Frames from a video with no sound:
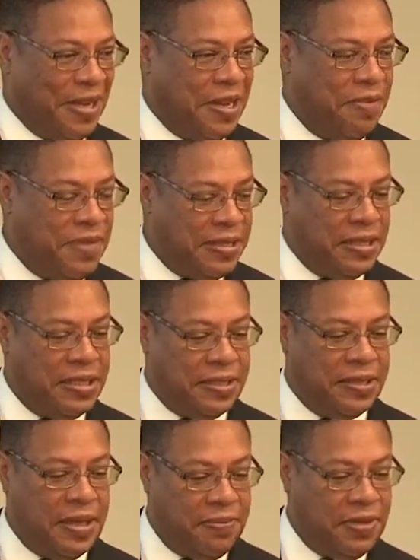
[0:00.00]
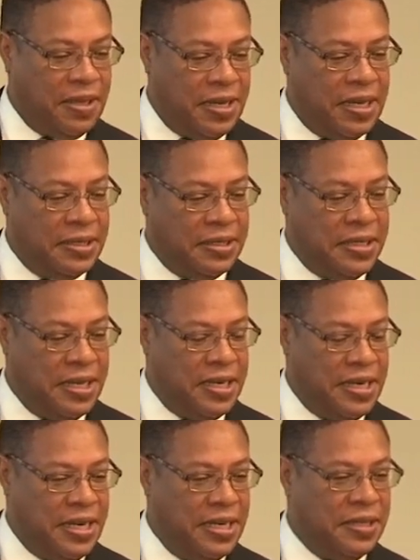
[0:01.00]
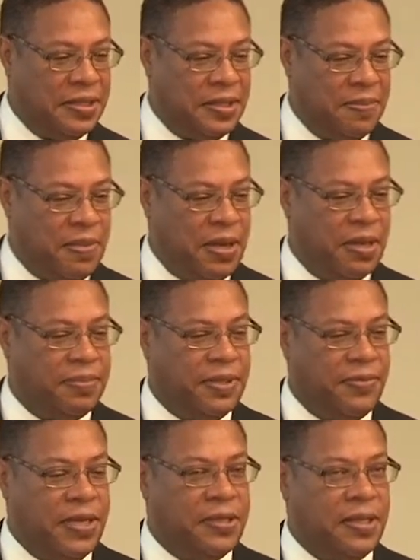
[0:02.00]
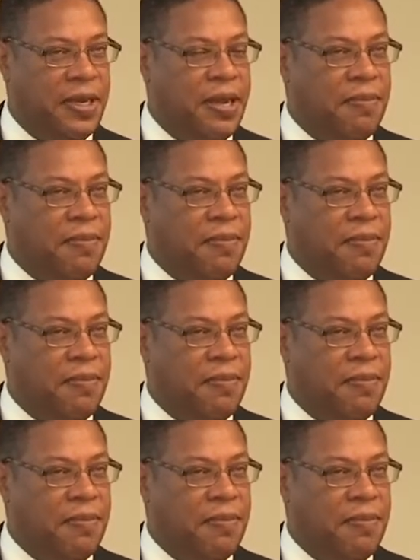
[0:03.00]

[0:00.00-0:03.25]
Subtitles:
It could be just something that needs some observation.